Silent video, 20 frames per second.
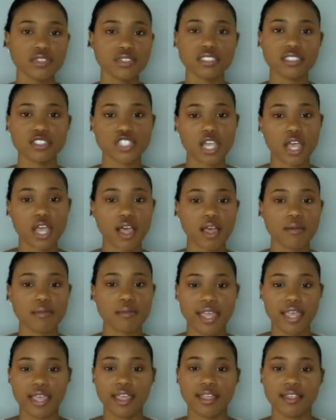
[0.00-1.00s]
job
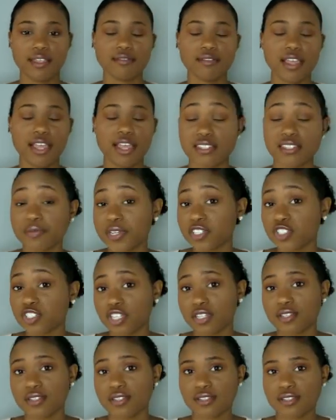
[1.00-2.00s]
at
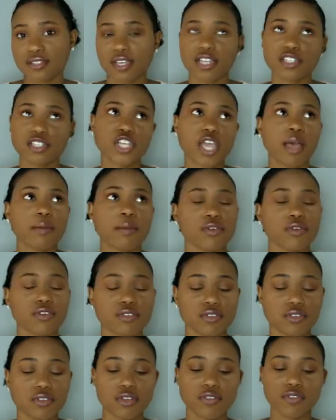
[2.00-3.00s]
Dimensions at
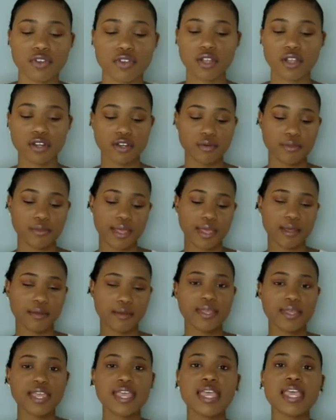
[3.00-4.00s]
Chapel for Gardner-Webb,
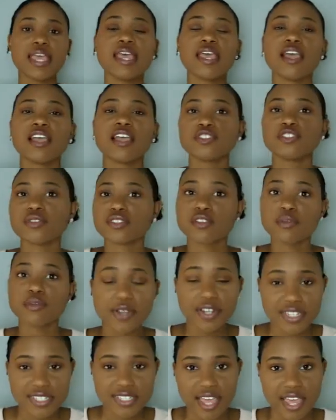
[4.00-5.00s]
and she was super
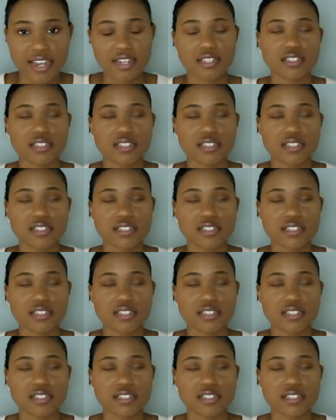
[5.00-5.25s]
excited.